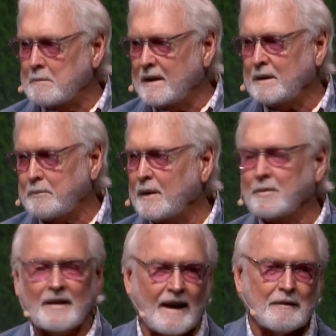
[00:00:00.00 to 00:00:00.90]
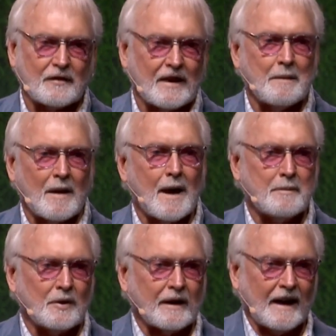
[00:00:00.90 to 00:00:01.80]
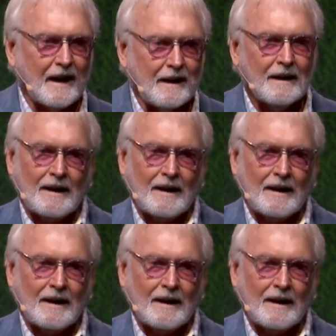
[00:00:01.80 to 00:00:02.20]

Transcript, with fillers: meet people that have the same hobby, you can.